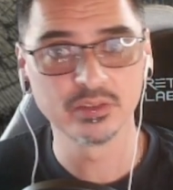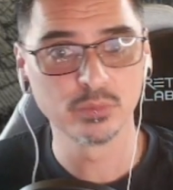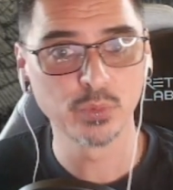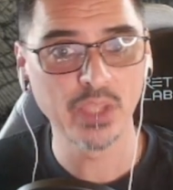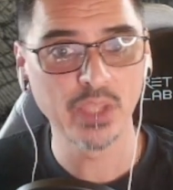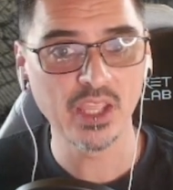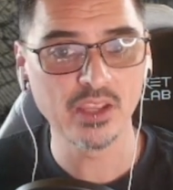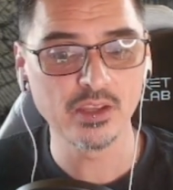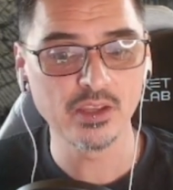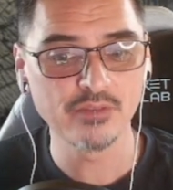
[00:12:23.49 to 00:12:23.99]
We
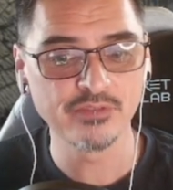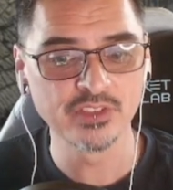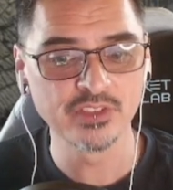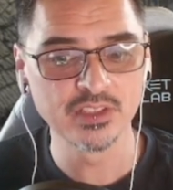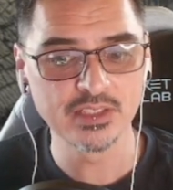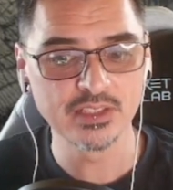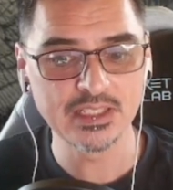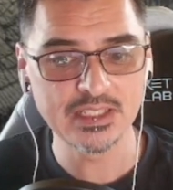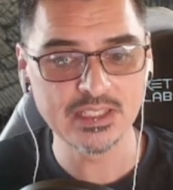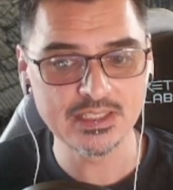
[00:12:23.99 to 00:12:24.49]

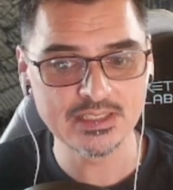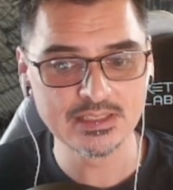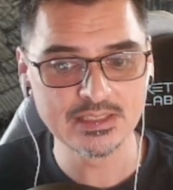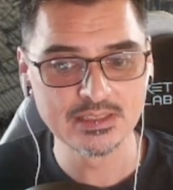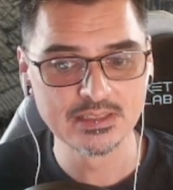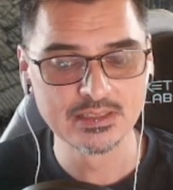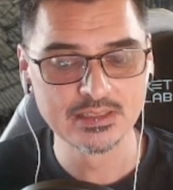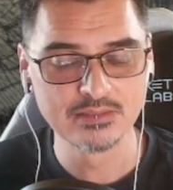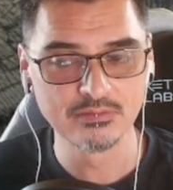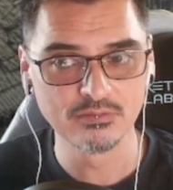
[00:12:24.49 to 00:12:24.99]
haven't
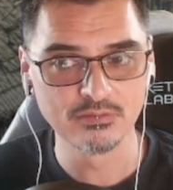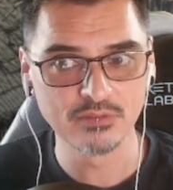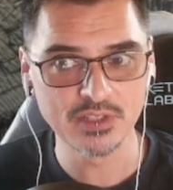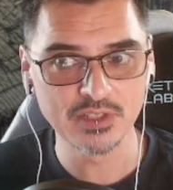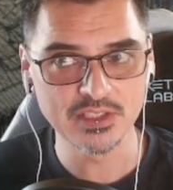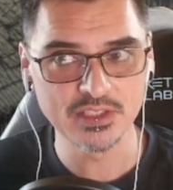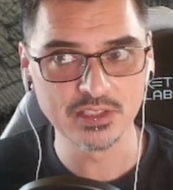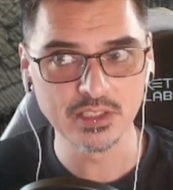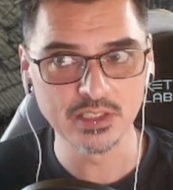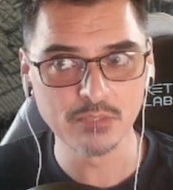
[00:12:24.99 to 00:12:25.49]
eaten
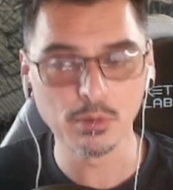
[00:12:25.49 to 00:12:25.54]
recently,